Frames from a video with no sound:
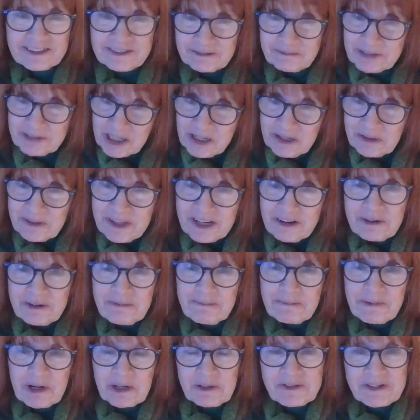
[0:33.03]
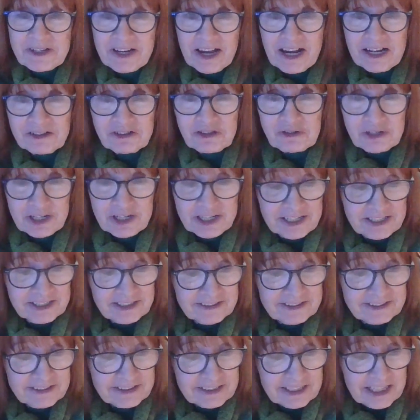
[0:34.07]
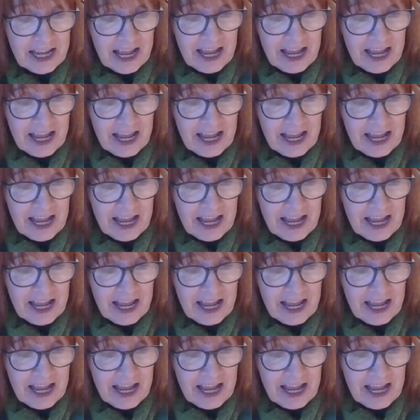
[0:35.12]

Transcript: well, they're in most countries,